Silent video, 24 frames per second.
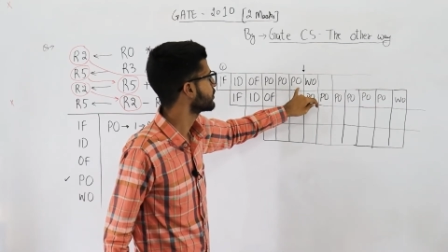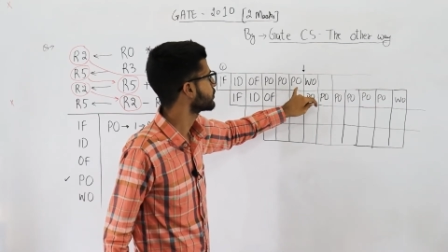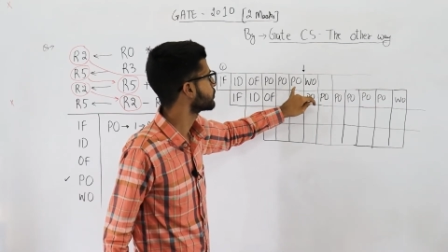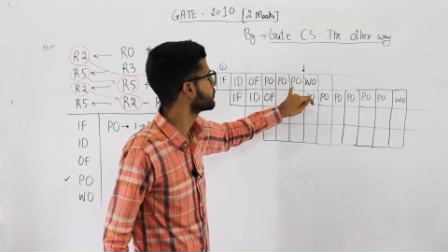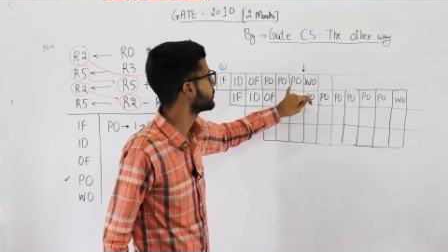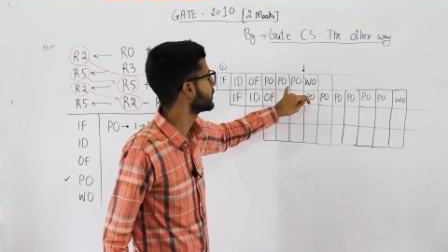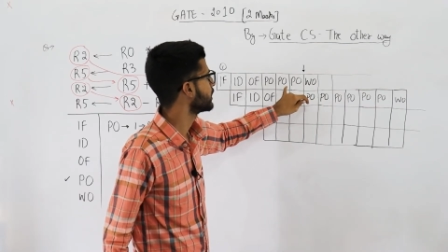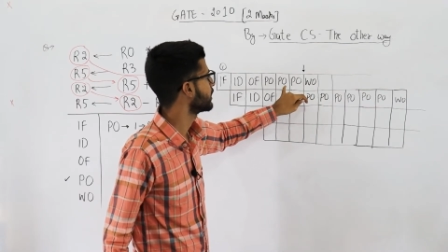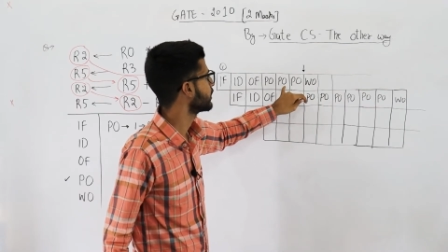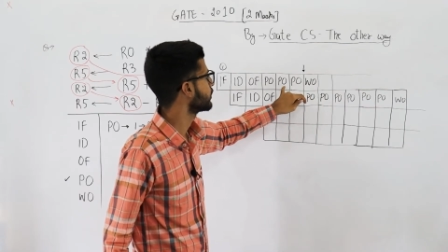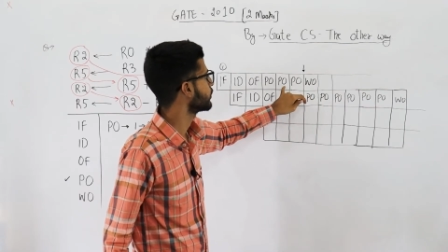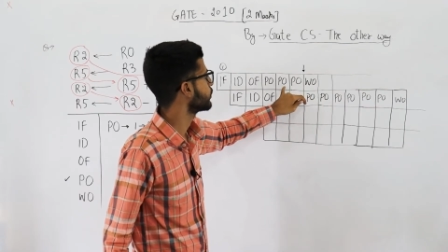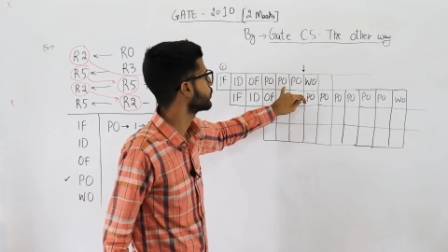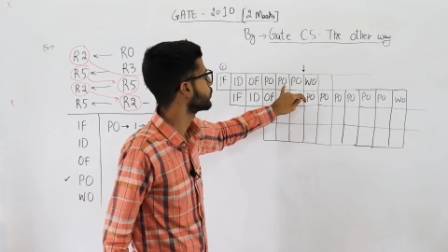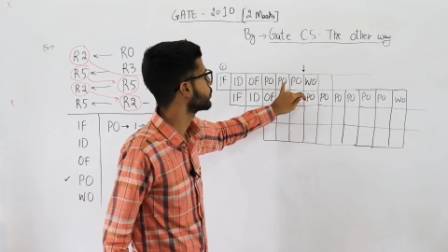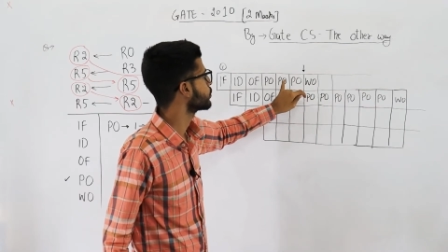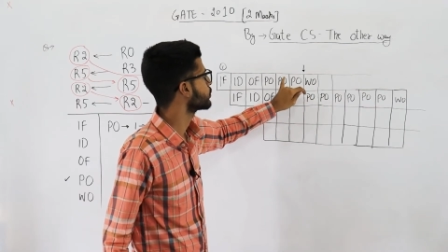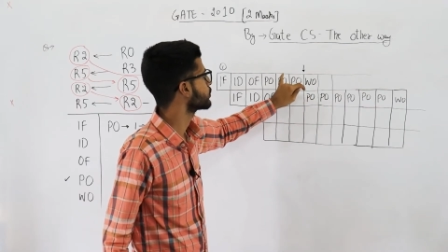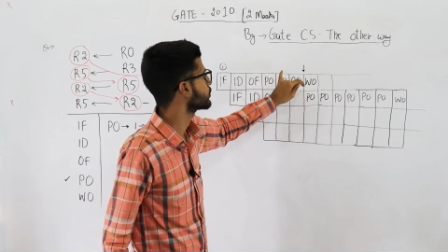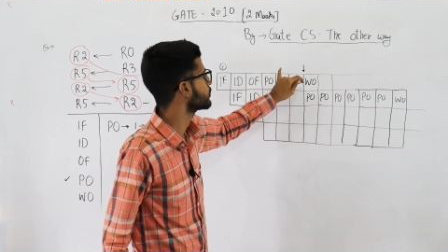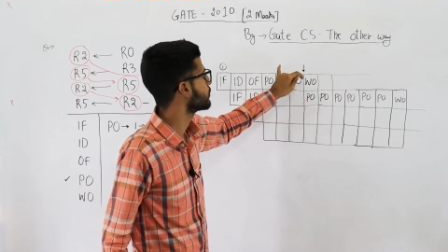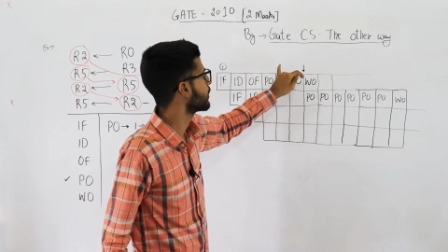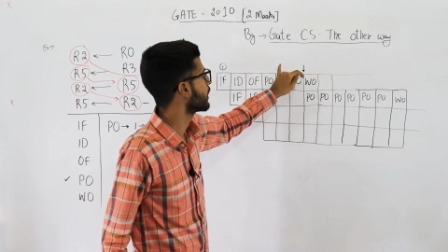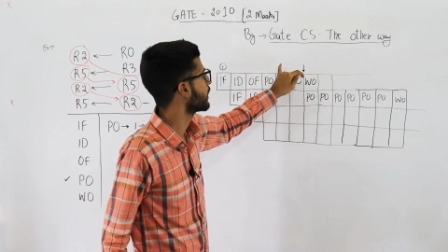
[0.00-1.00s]
is being
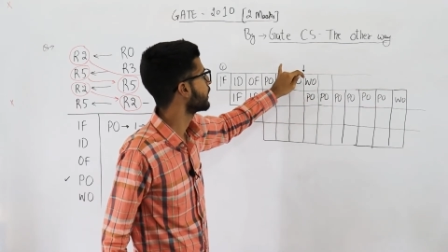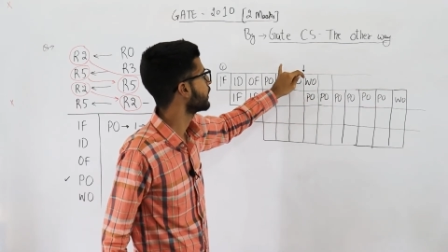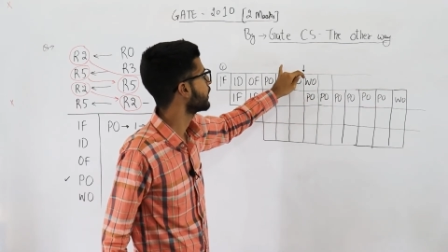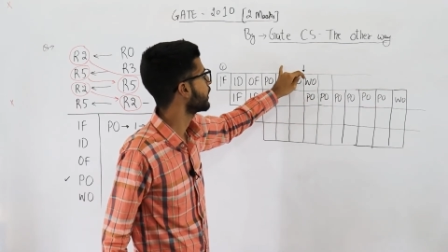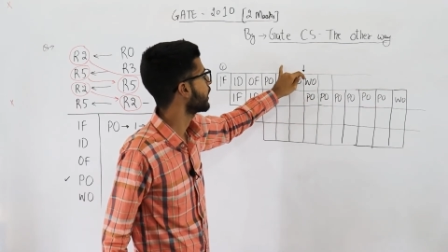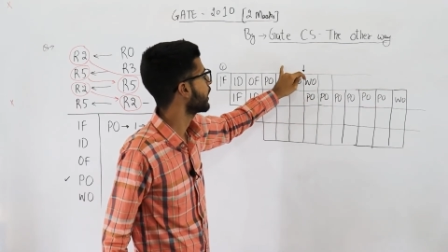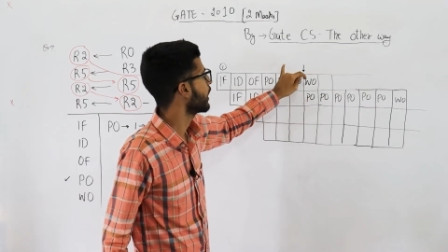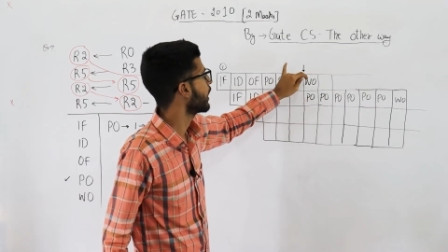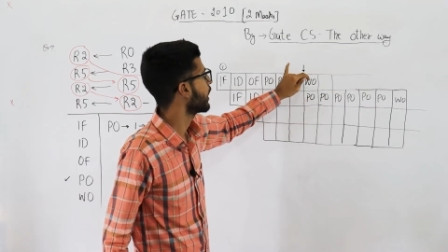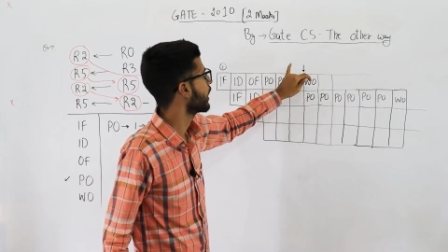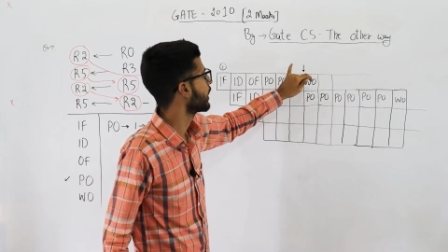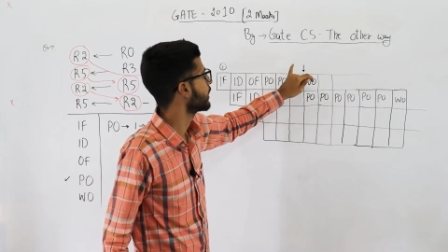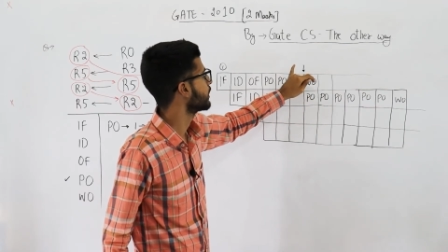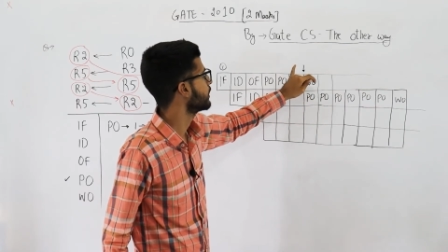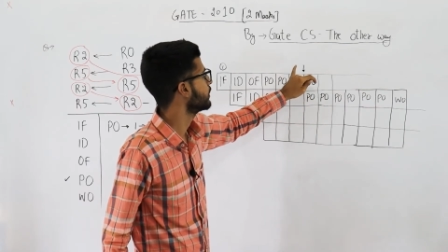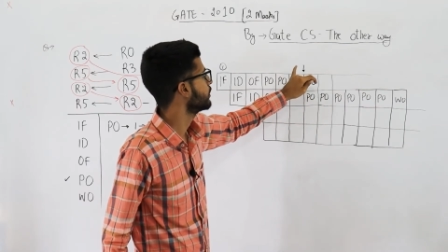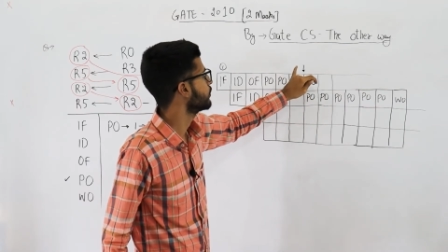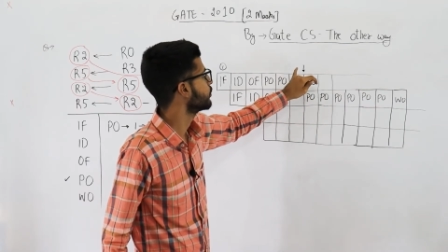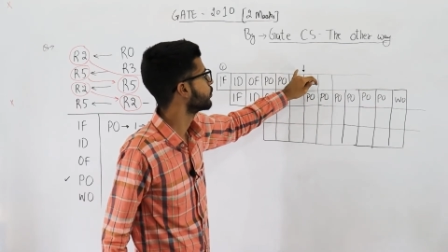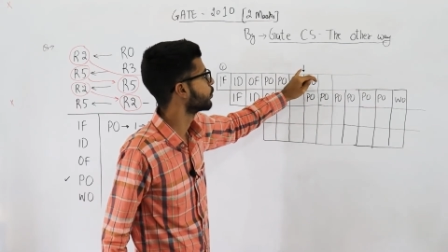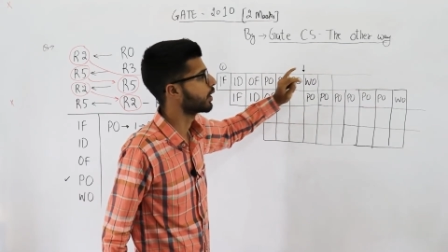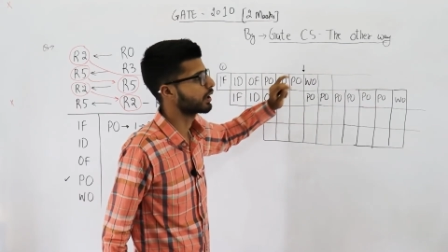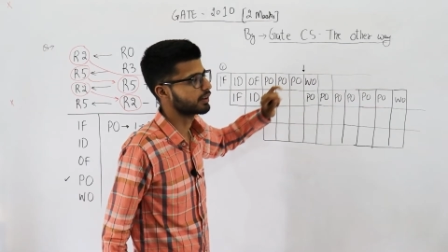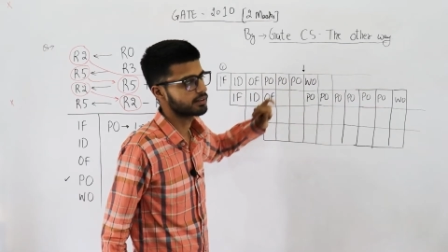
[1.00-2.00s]
used by
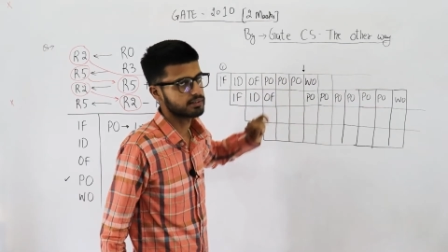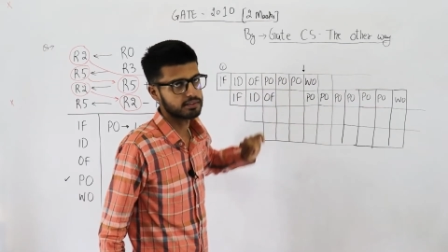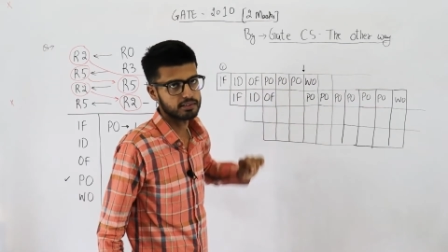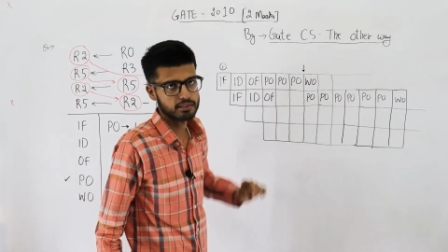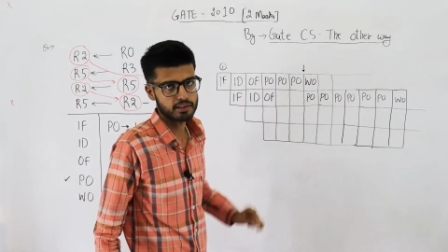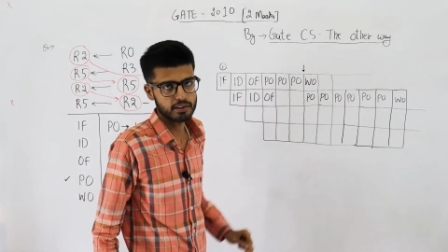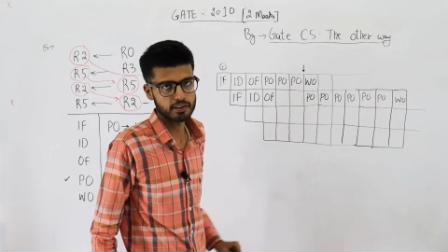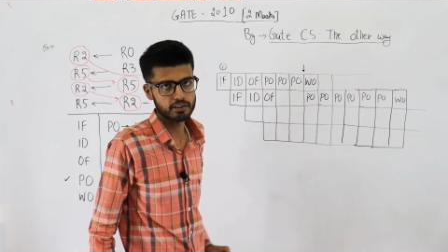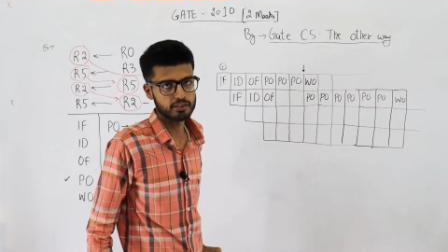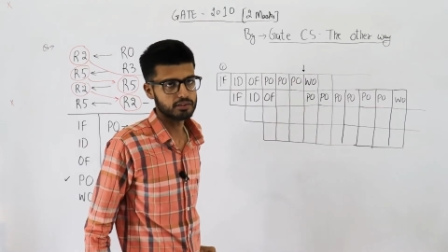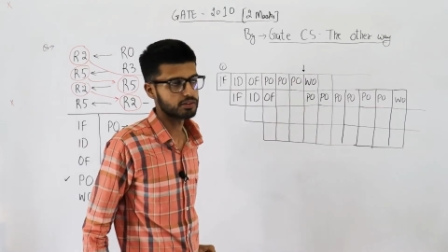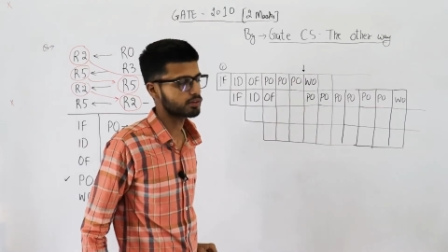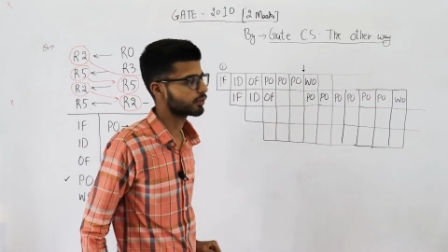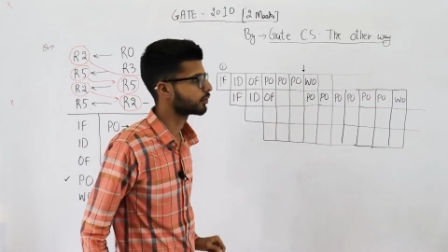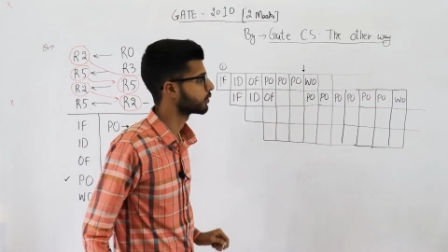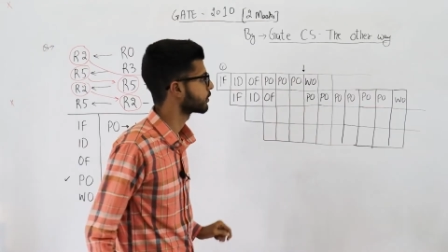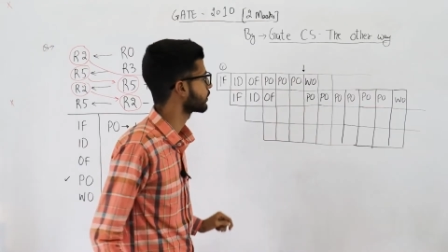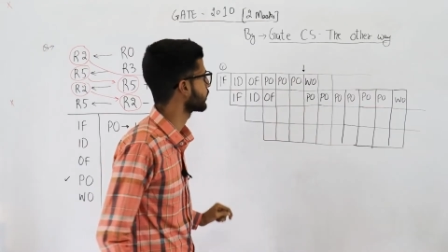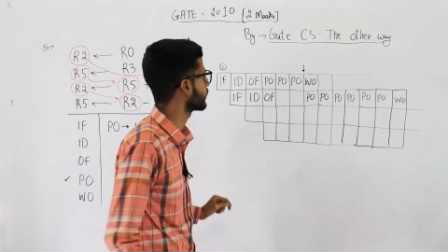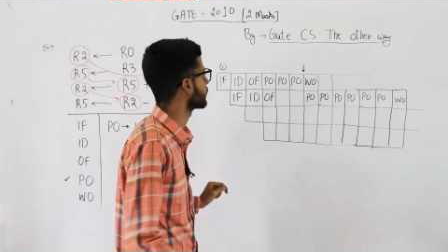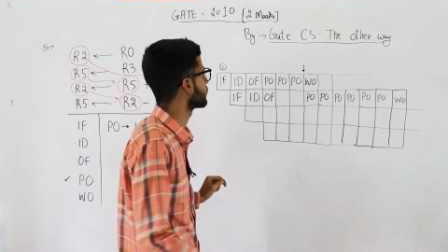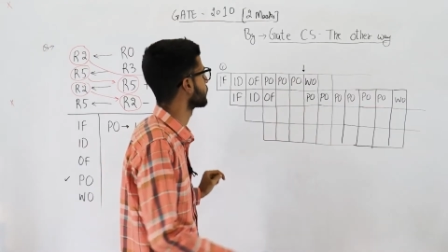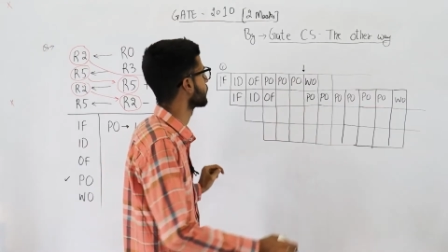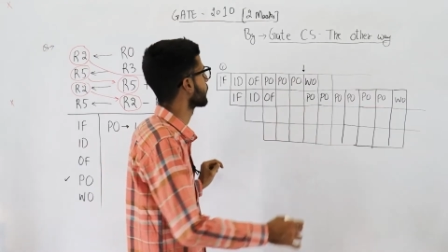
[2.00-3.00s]
I1 stage.
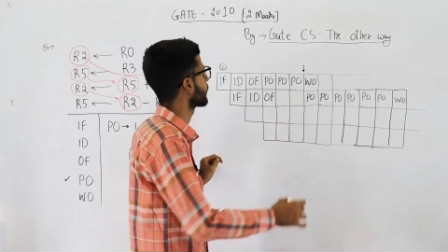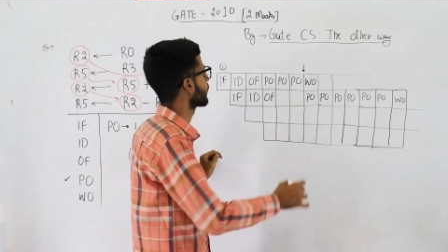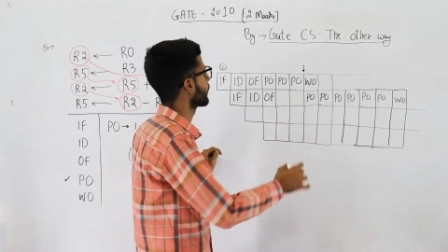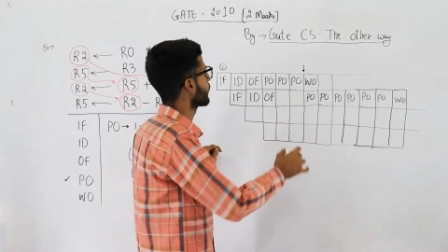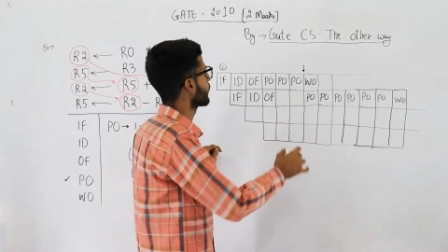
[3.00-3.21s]
Okay.